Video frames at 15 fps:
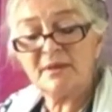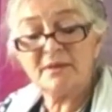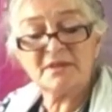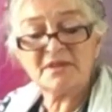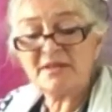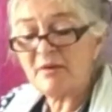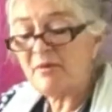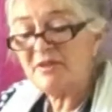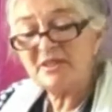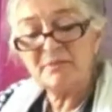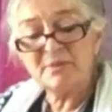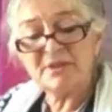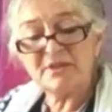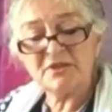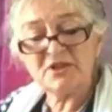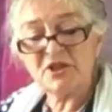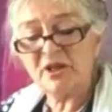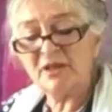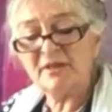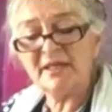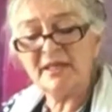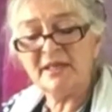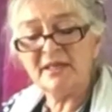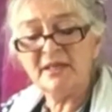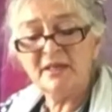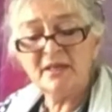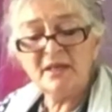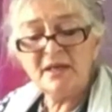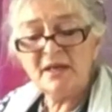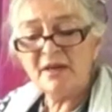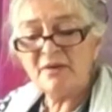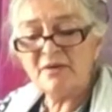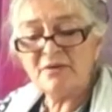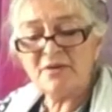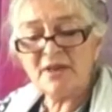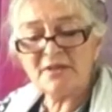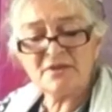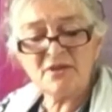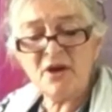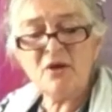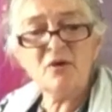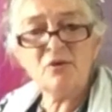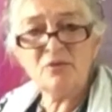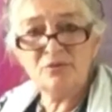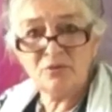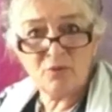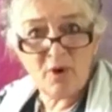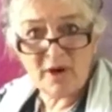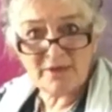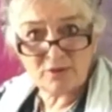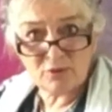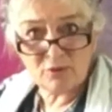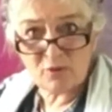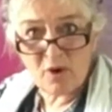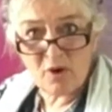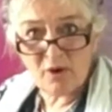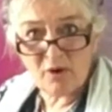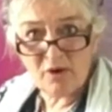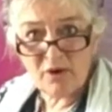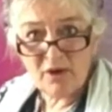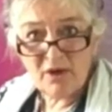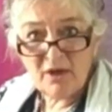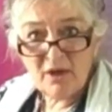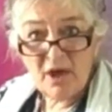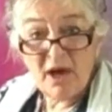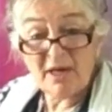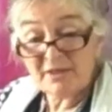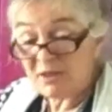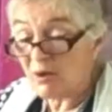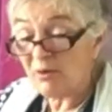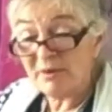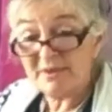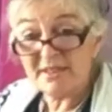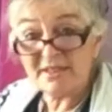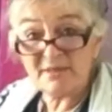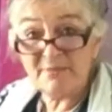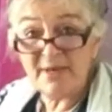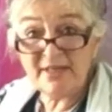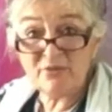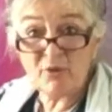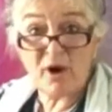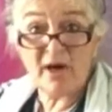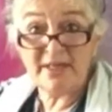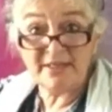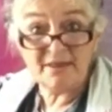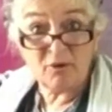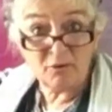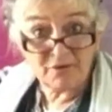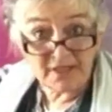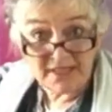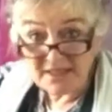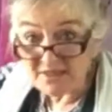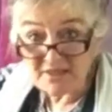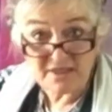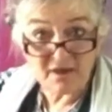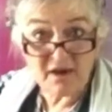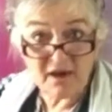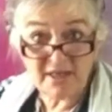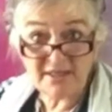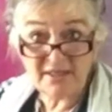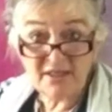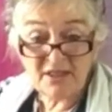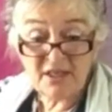serendipitous journey. There's no right or wrong. As long as it's made right on the inside,